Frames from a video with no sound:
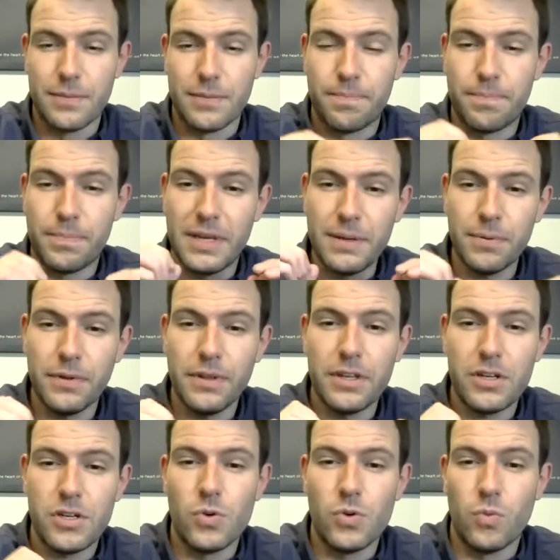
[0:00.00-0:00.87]
the
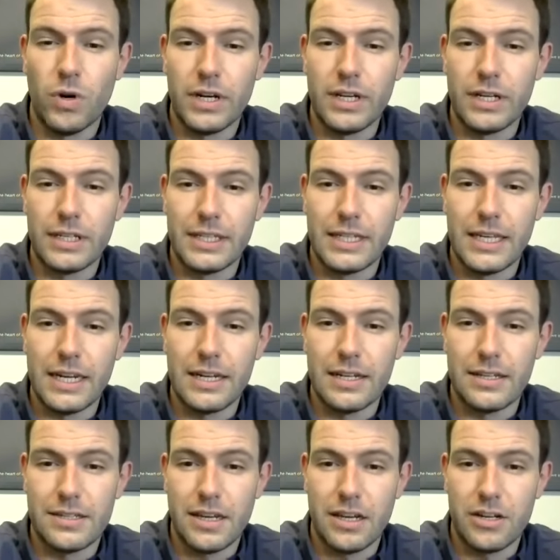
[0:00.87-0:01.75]
people that you want to get
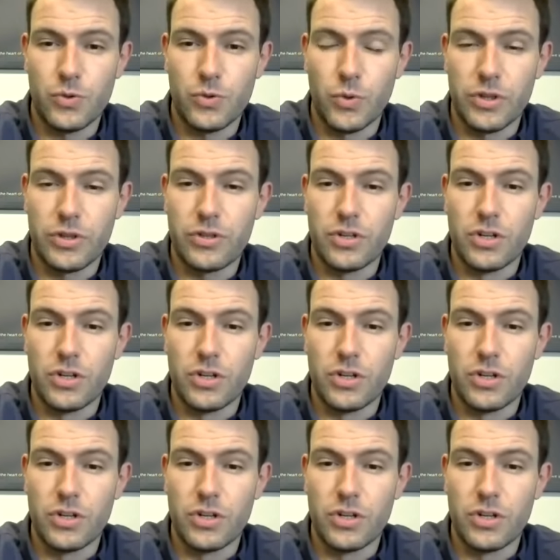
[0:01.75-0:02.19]
in touch with